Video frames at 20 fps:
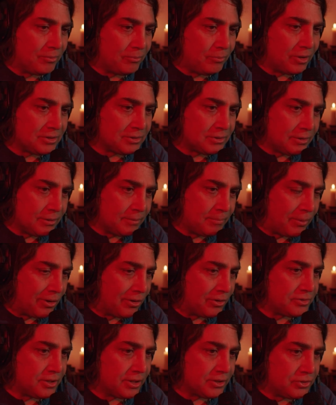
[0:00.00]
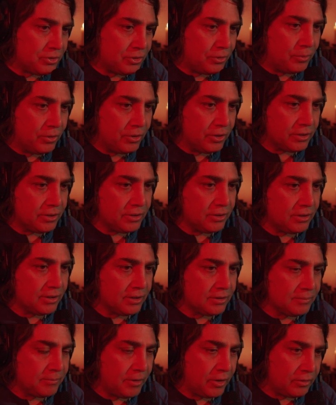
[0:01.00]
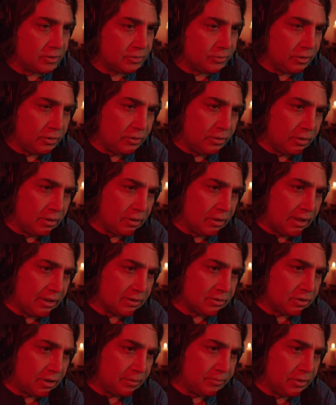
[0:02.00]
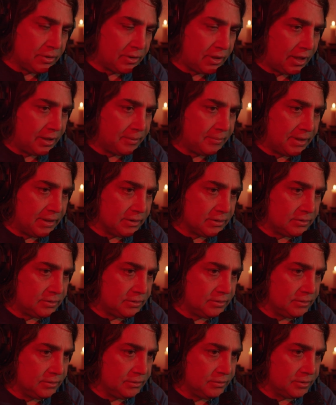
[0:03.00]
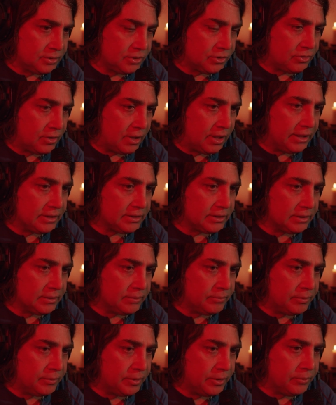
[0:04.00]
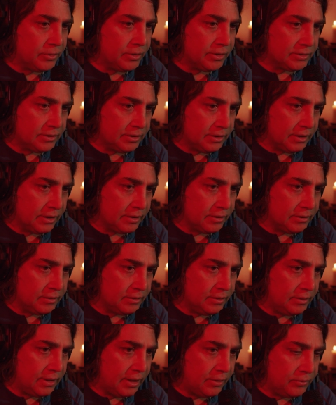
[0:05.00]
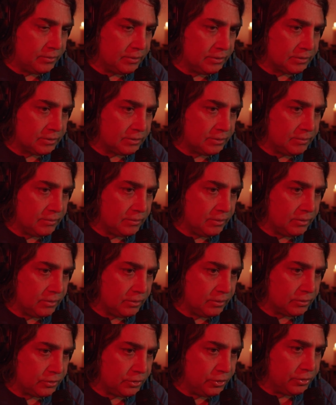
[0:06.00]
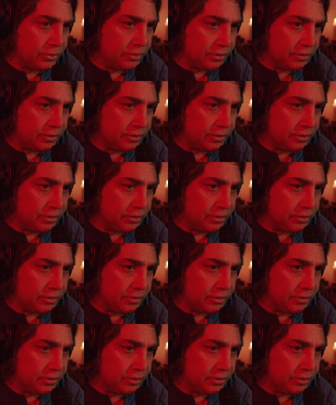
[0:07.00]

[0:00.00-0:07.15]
what's the project you're working on at the moment? Because the last time you came out to Australia when we worked together, that was called